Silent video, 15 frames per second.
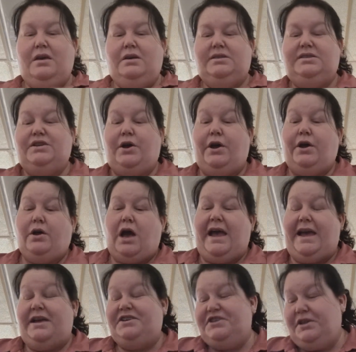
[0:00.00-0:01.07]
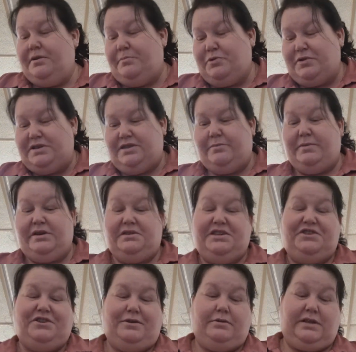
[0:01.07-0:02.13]
So I actually bought some
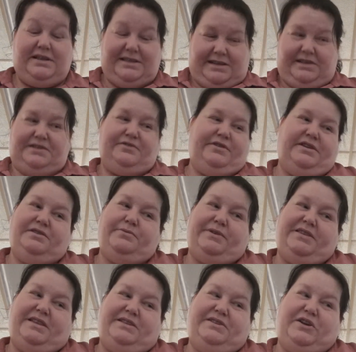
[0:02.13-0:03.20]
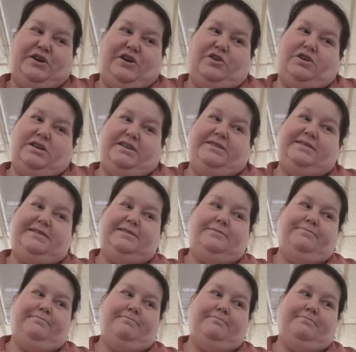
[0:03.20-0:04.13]
additional accessories with this girl because